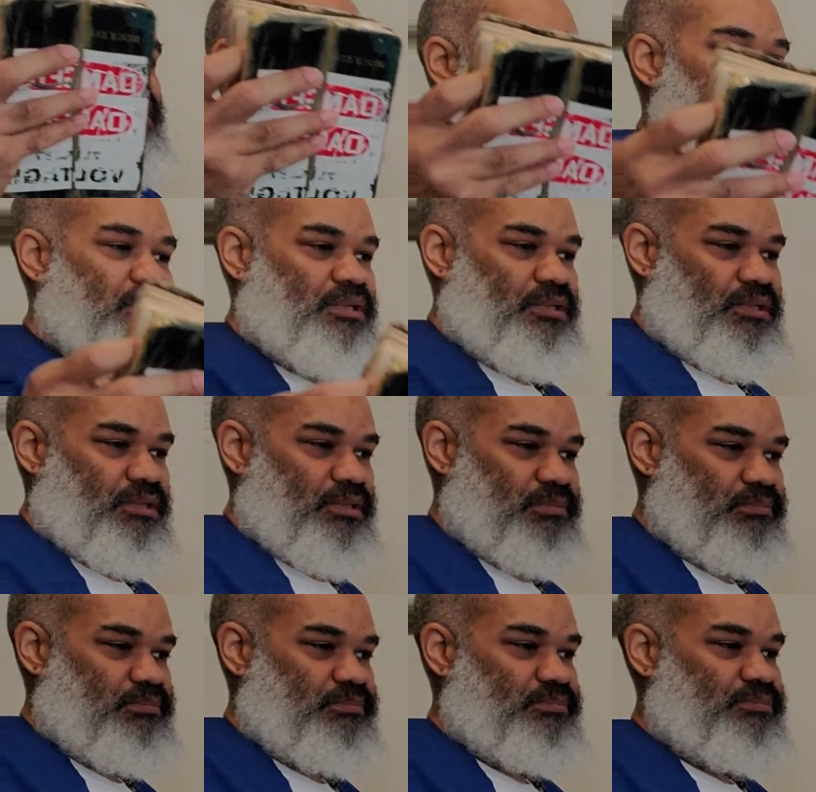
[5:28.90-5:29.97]

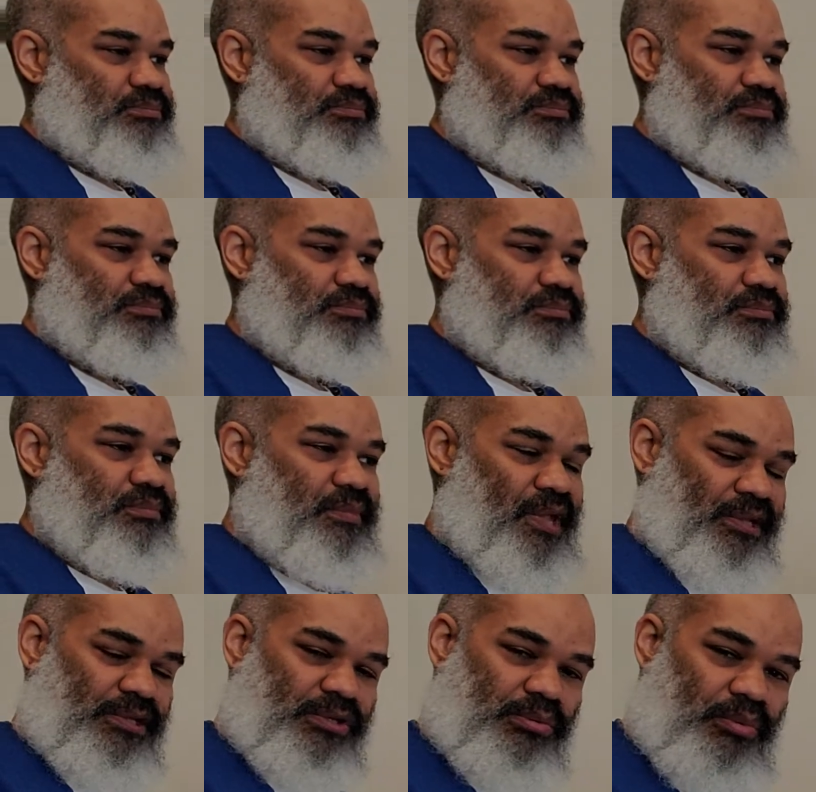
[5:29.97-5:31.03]

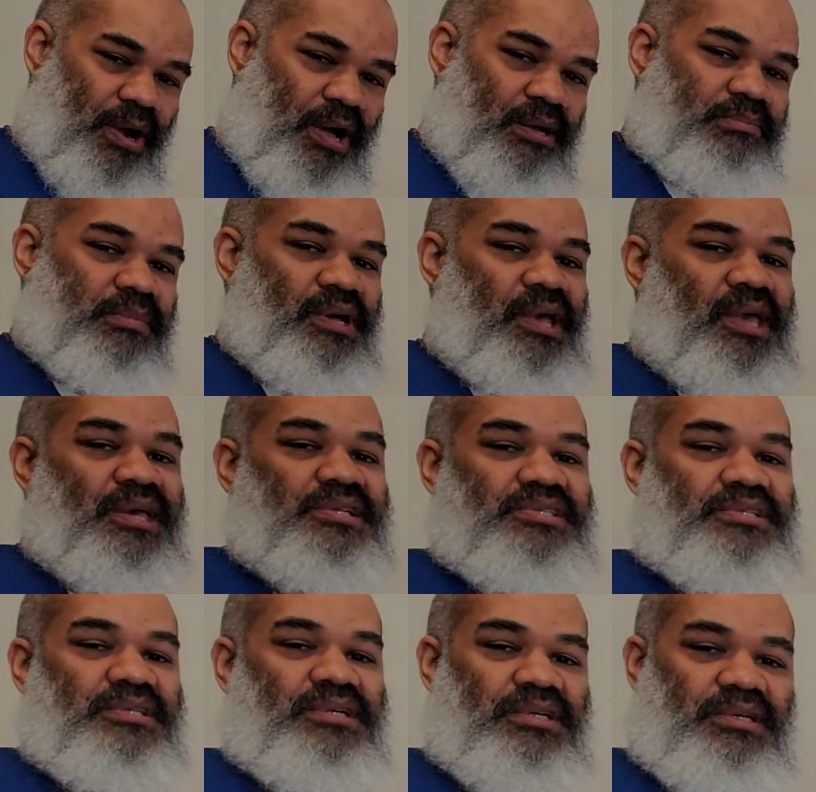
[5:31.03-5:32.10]
that charagma has
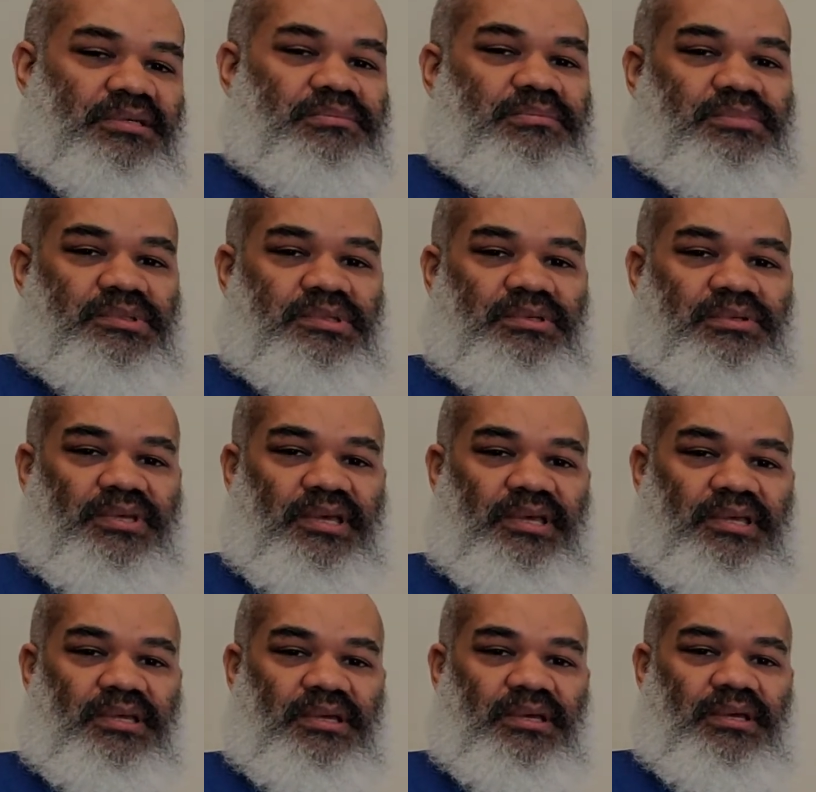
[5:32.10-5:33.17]
to come,
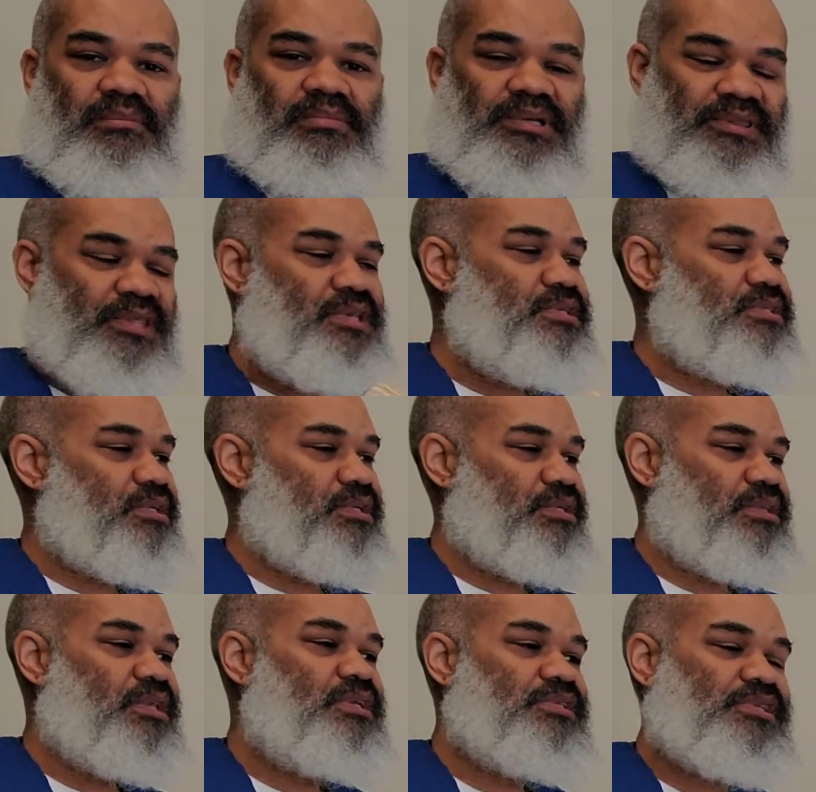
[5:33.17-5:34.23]
okay? But these are the
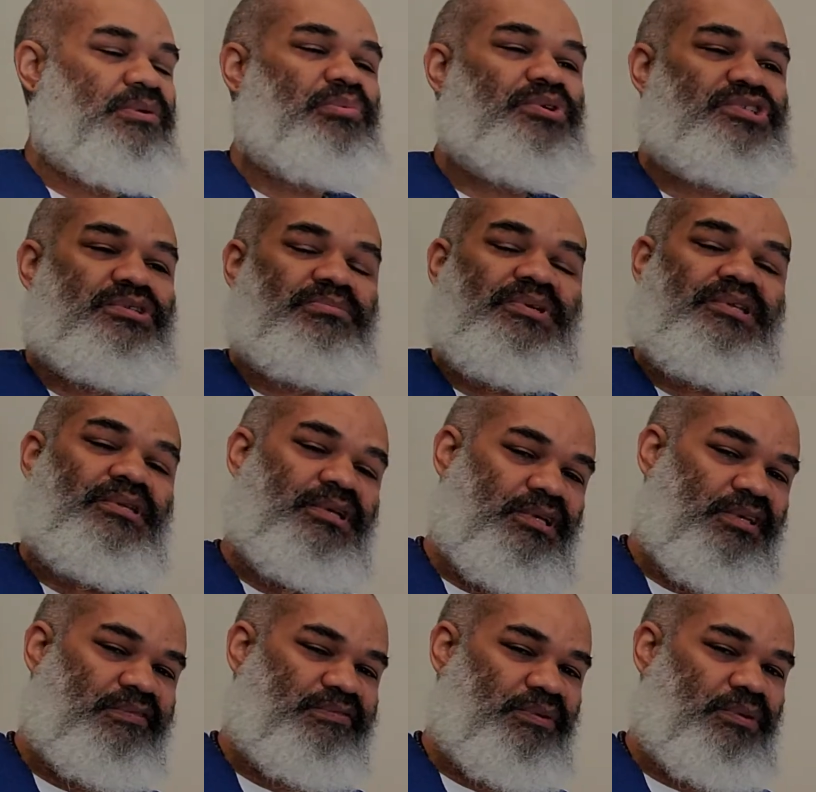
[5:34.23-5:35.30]
things that we should be
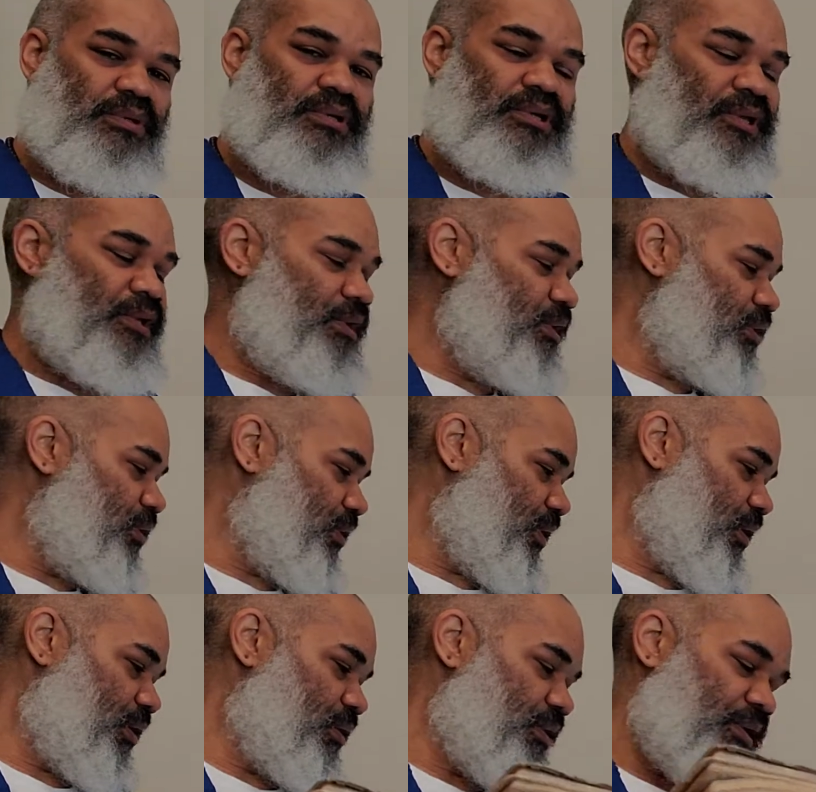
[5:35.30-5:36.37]
looking for
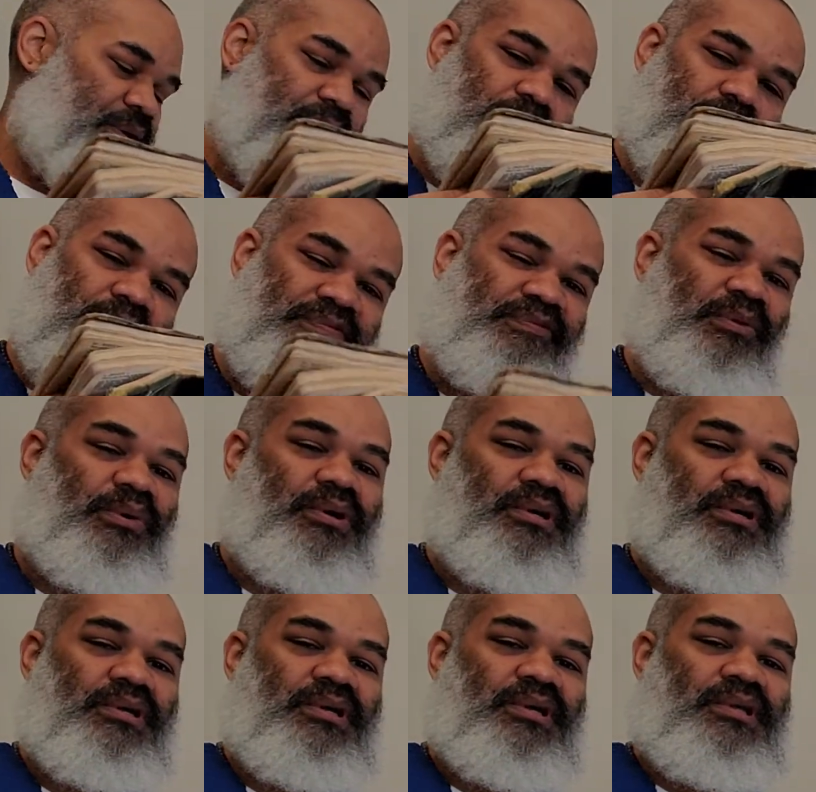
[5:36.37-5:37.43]
here
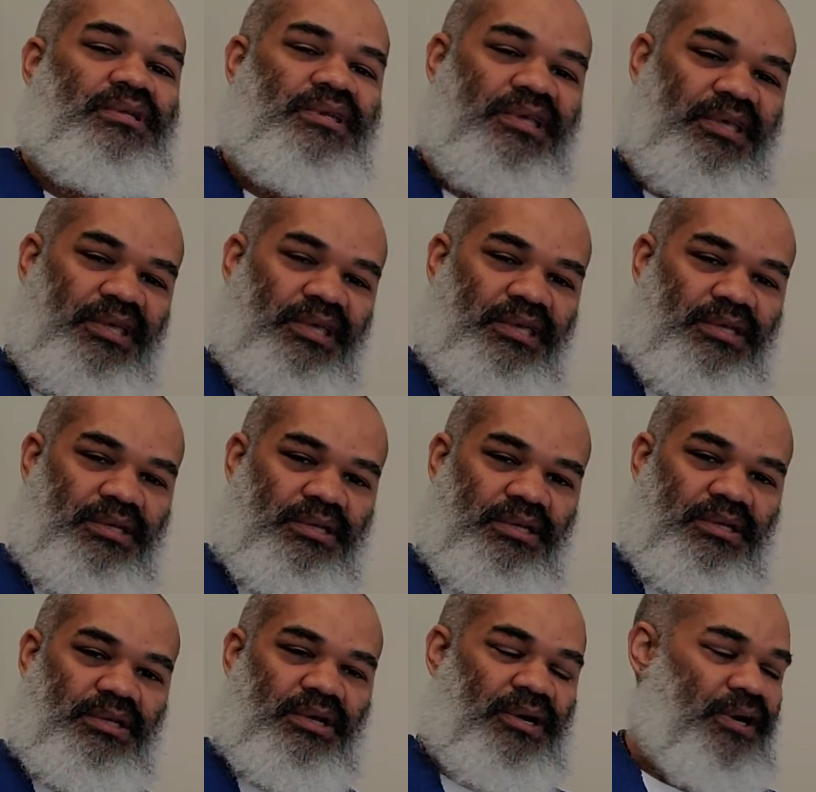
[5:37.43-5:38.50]
before the end,
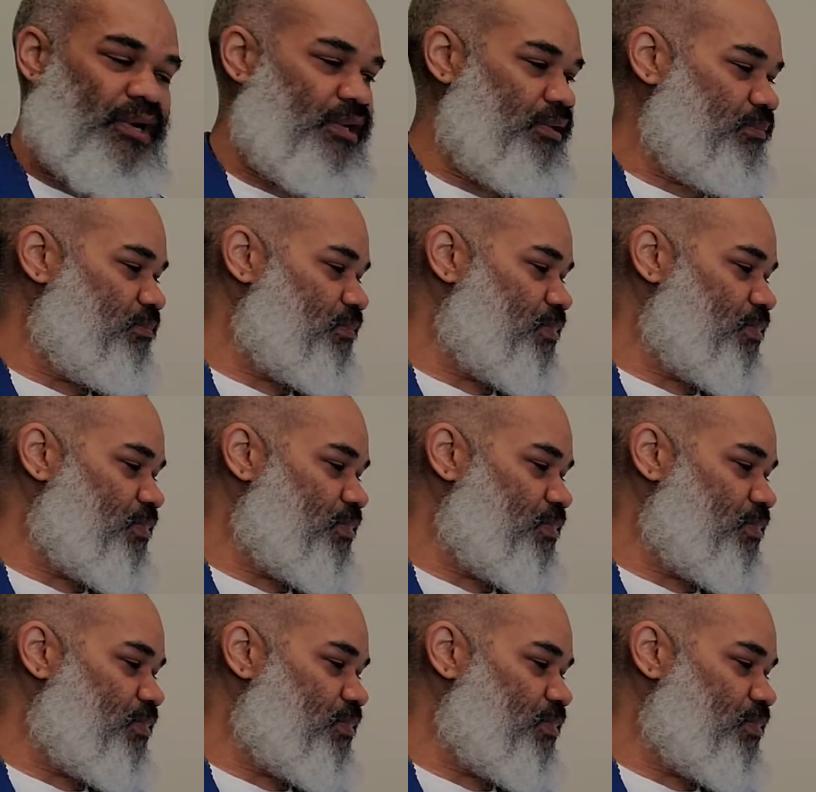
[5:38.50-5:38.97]
all right?